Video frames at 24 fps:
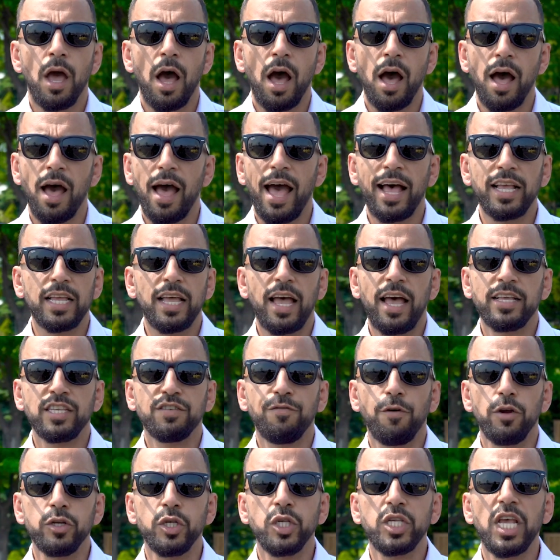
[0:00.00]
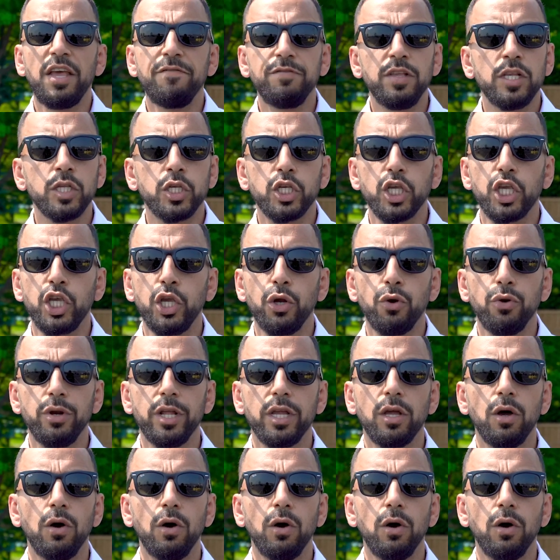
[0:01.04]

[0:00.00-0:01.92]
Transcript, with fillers: As far as safety and security